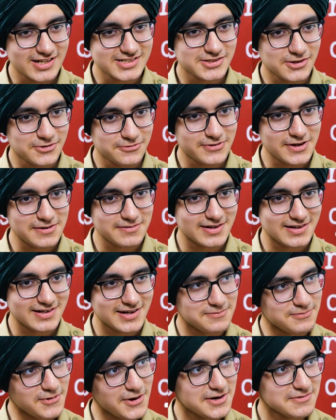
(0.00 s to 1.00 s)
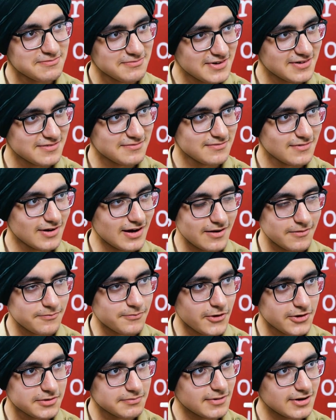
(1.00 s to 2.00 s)
has your favorite appointment
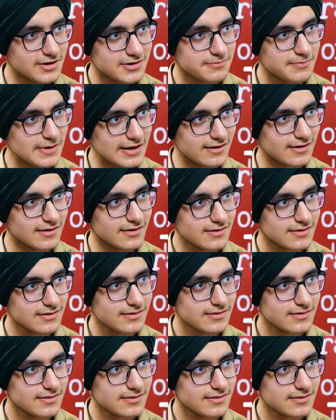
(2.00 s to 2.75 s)
been?